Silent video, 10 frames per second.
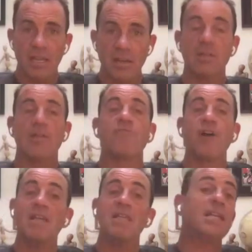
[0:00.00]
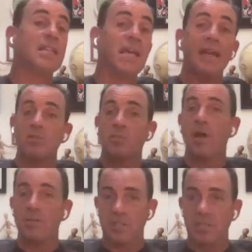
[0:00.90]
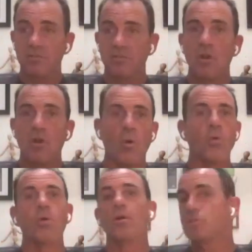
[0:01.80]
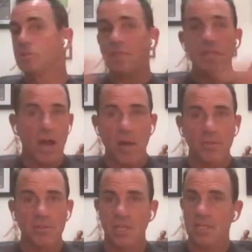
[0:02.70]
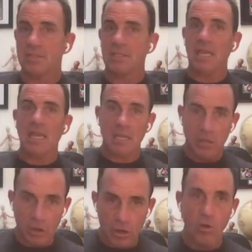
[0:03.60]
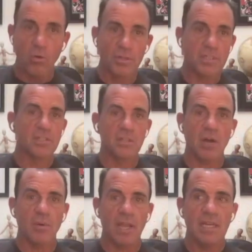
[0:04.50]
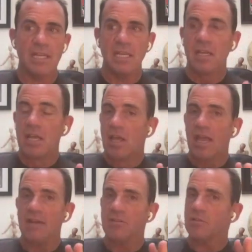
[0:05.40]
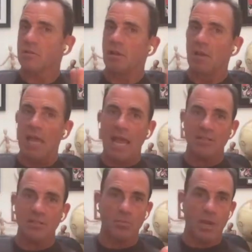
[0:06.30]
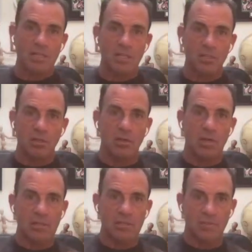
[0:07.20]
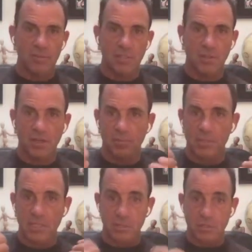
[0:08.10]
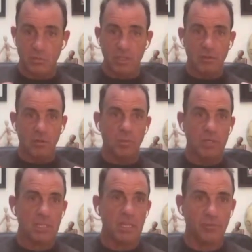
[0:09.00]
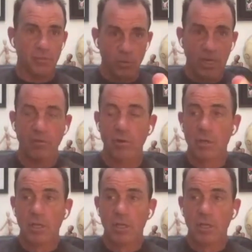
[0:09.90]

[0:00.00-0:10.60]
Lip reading: it, finding that it's positive, or the opposite, saying, no, this is not what I need. And as a practitioner, as a physical therapist, as a strength coach myself, or whatever,